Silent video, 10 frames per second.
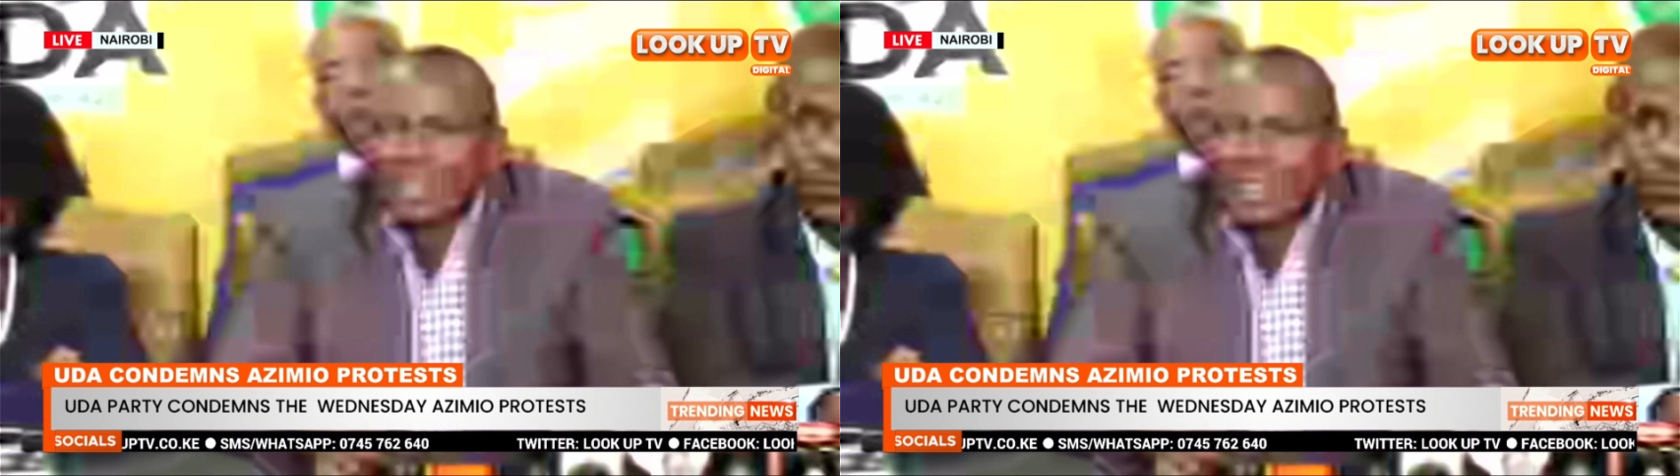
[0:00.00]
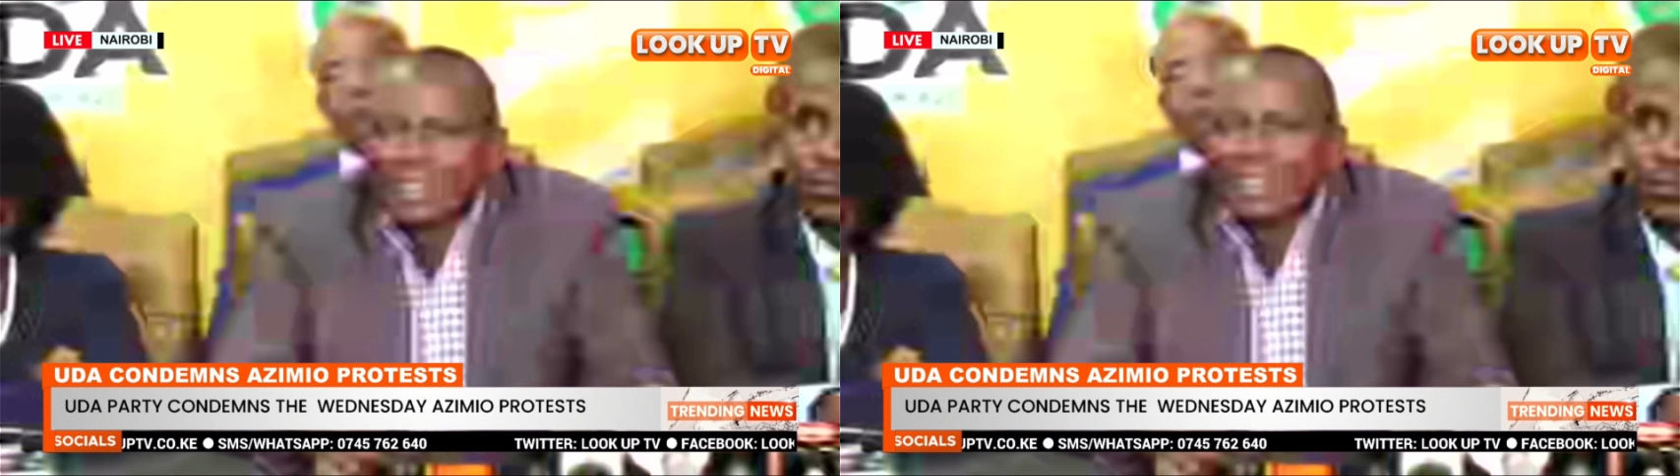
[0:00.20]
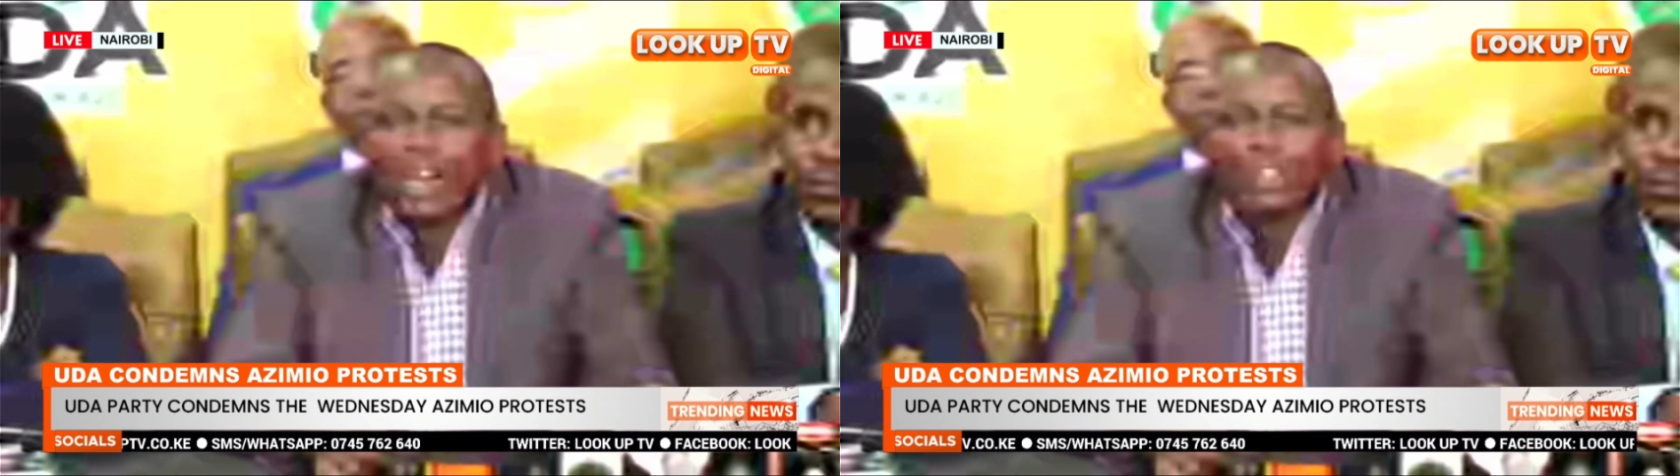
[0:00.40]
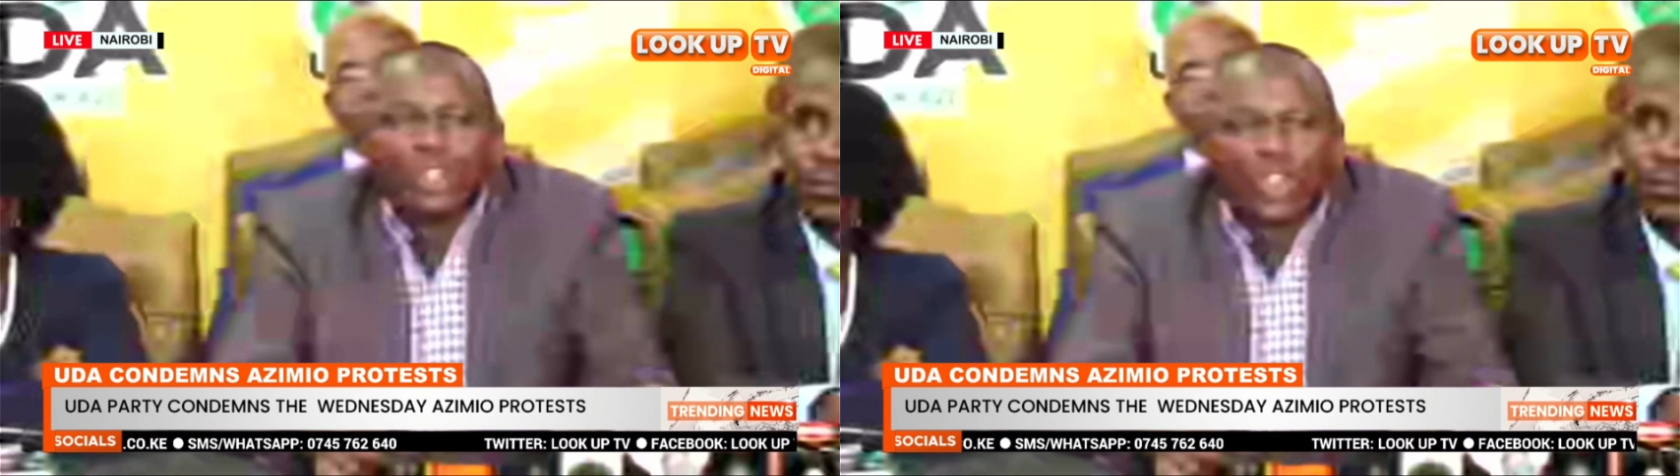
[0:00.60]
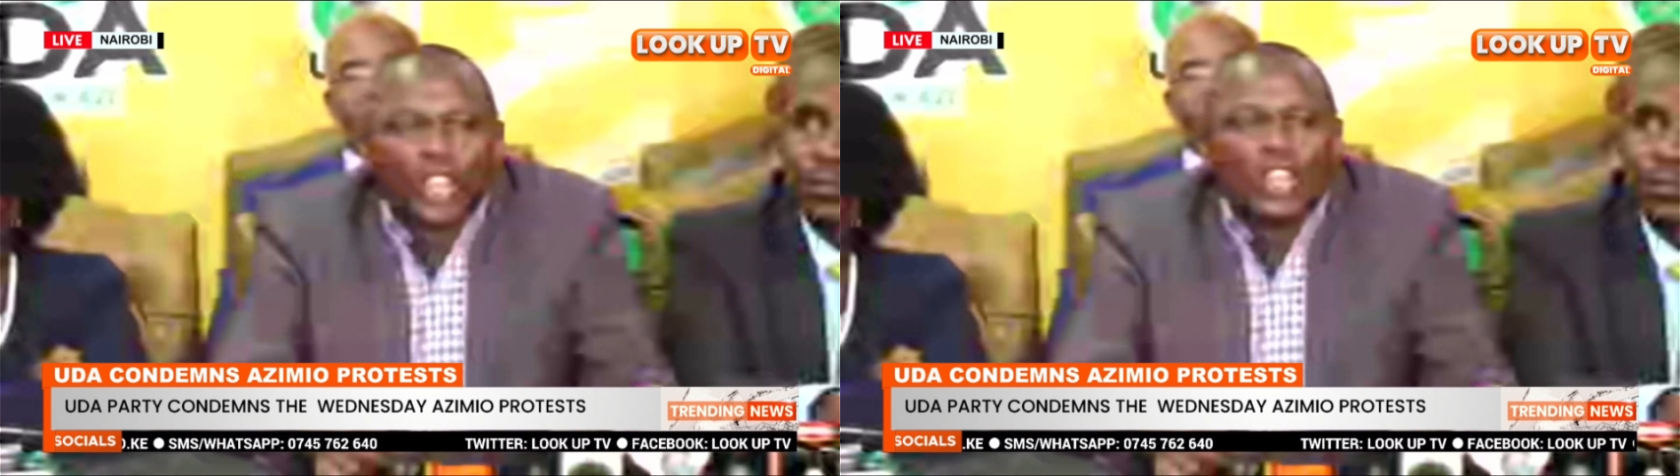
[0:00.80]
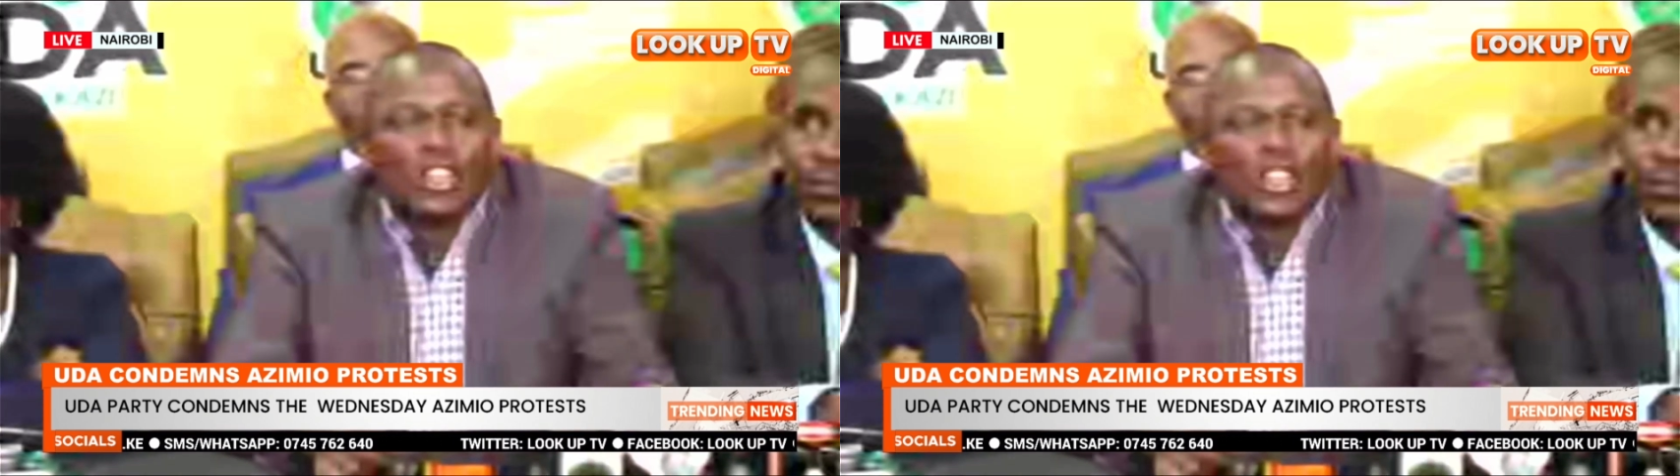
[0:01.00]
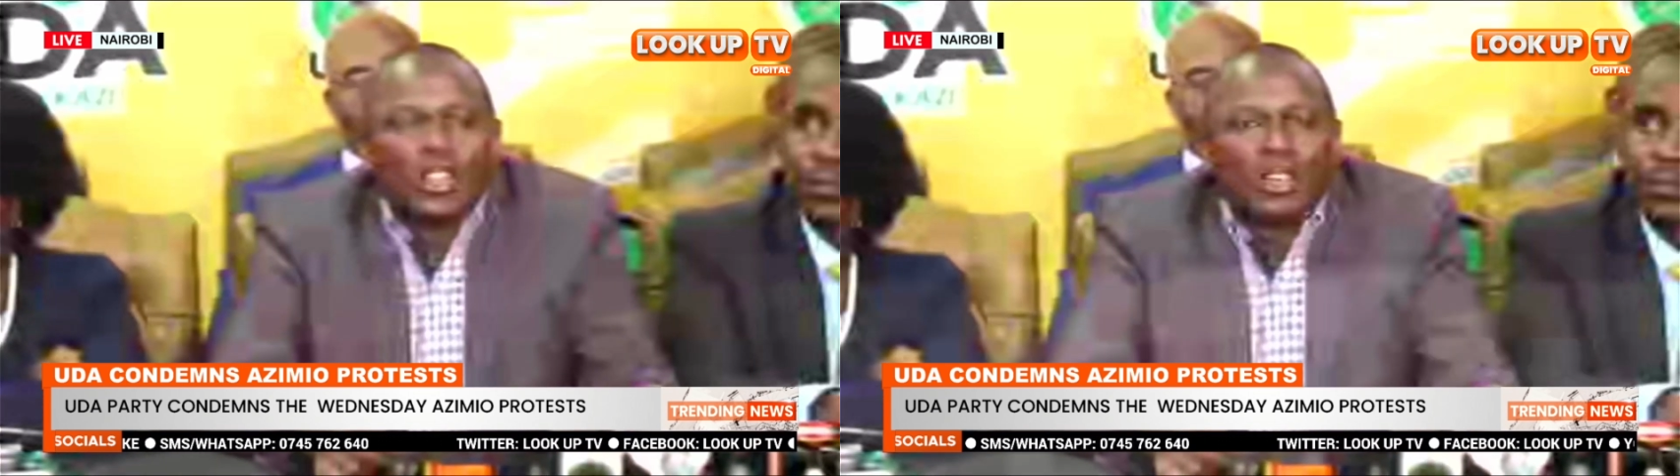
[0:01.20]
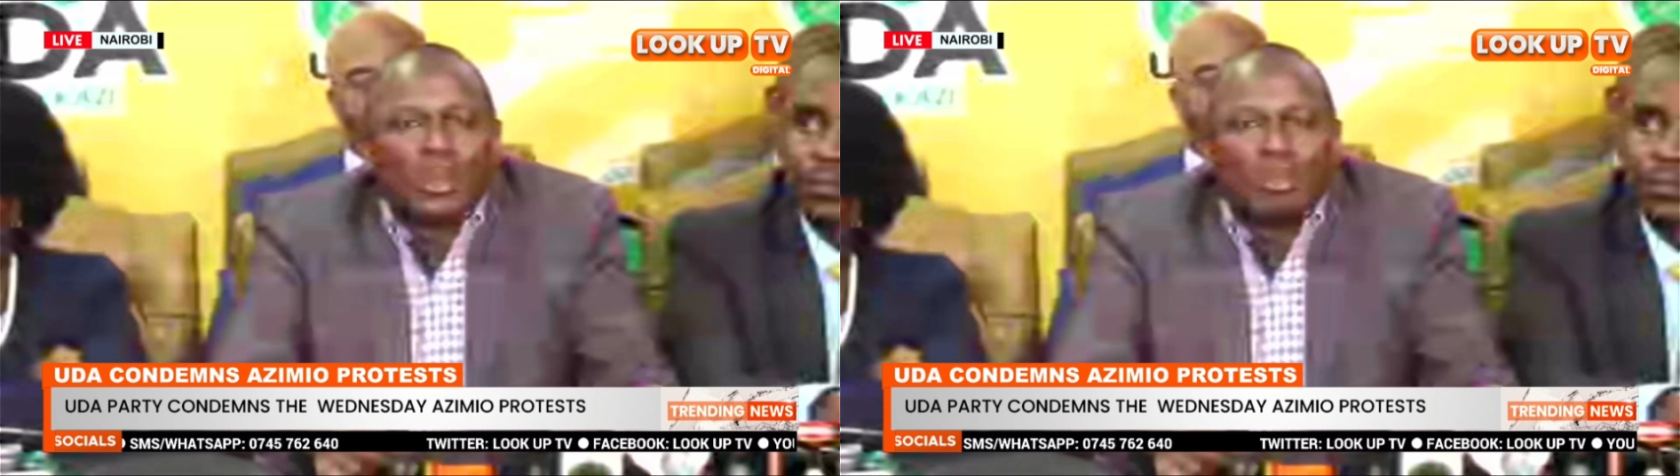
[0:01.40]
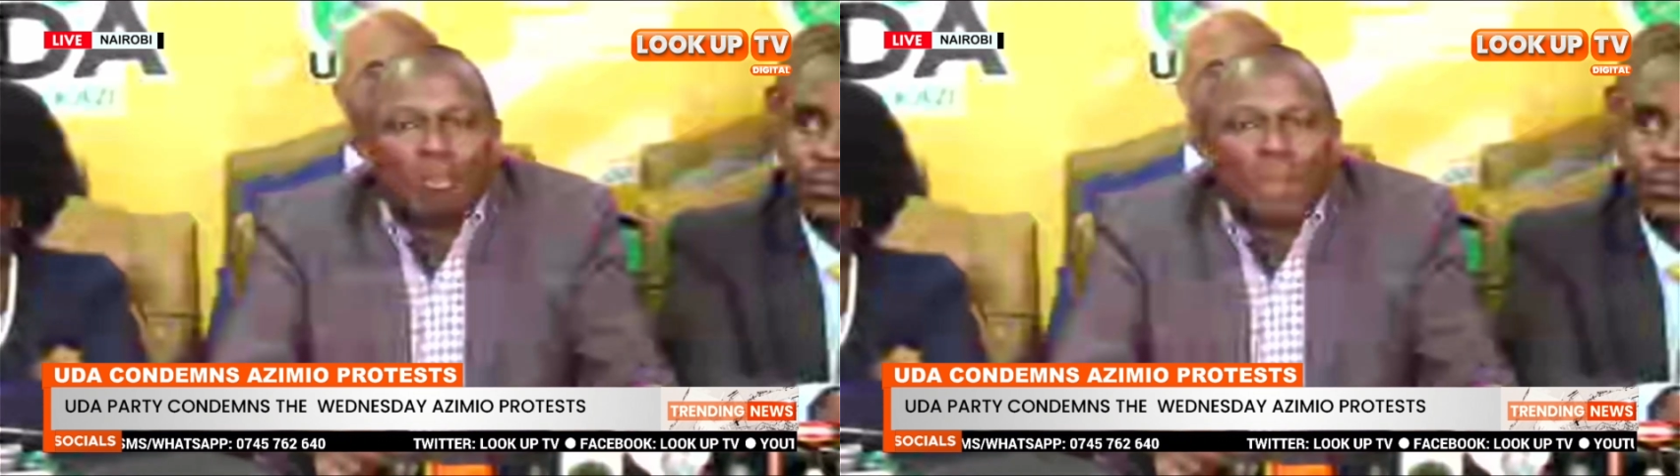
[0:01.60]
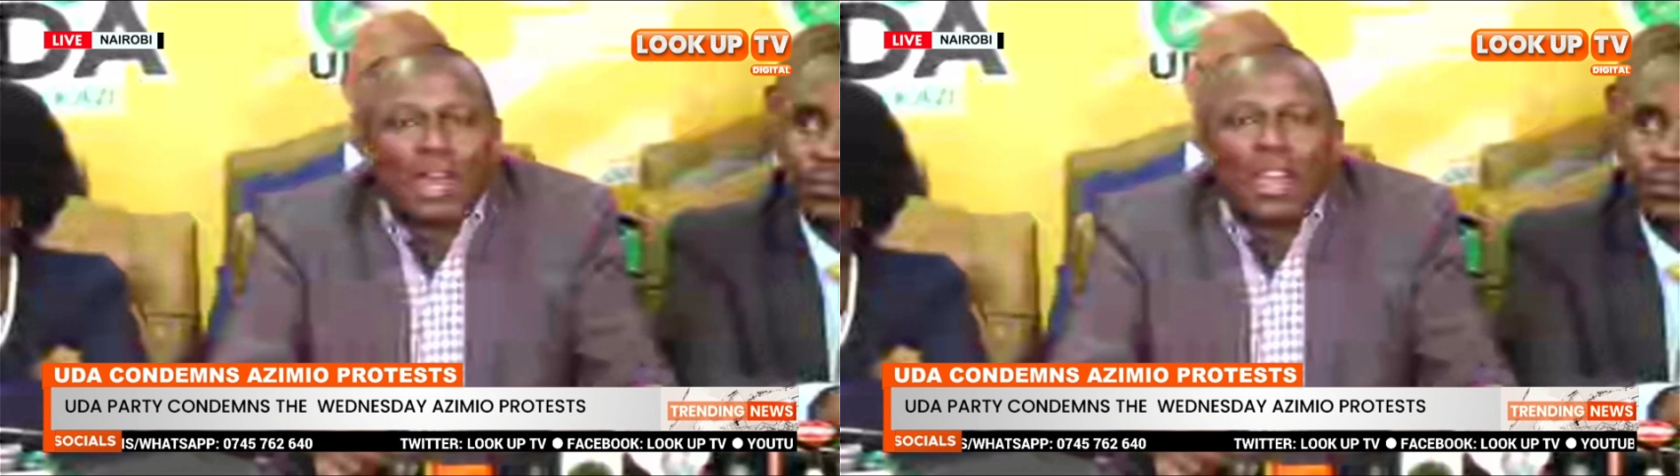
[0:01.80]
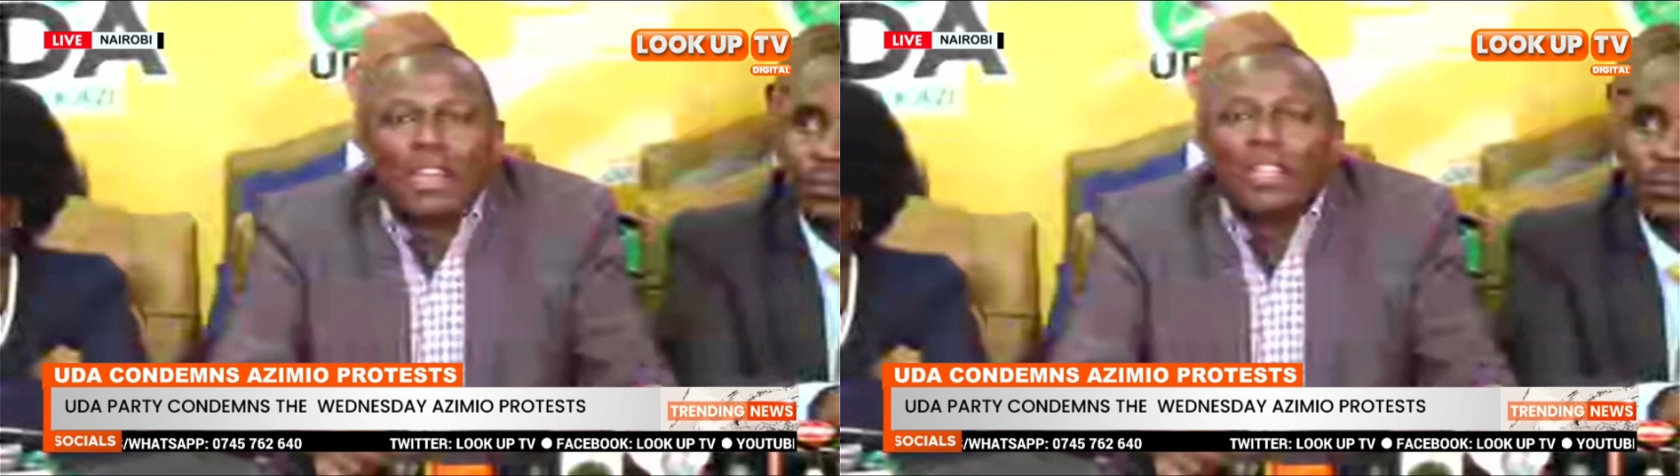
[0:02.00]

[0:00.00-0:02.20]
He is now joined by his